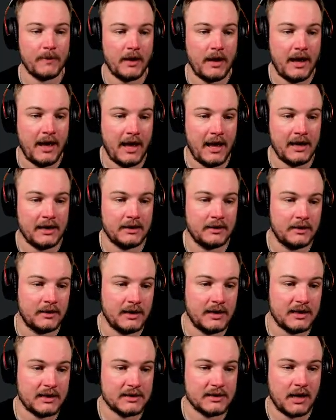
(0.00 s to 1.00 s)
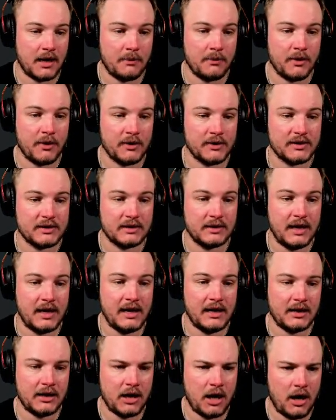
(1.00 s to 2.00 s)
hey, these numbers, they
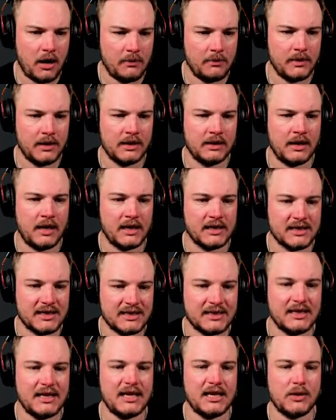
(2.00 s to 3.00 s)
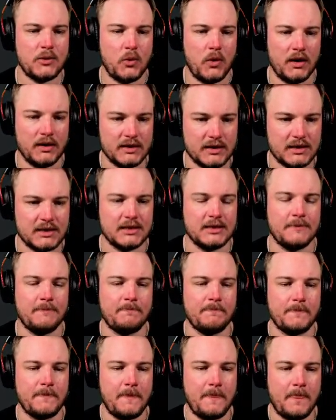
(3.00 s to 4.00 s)
come in a sequence.
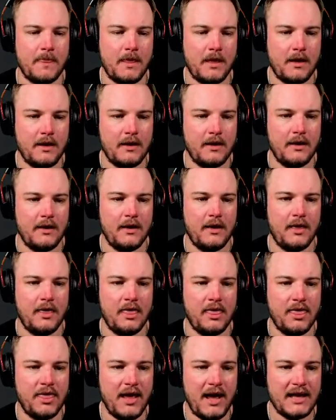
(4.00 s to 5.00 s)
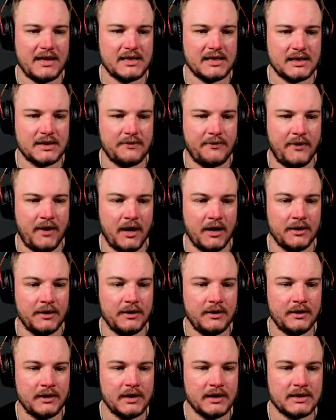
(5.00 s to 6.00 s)
That's fun,
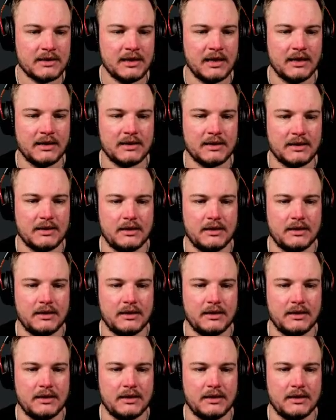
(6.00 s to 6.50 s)
isn't it?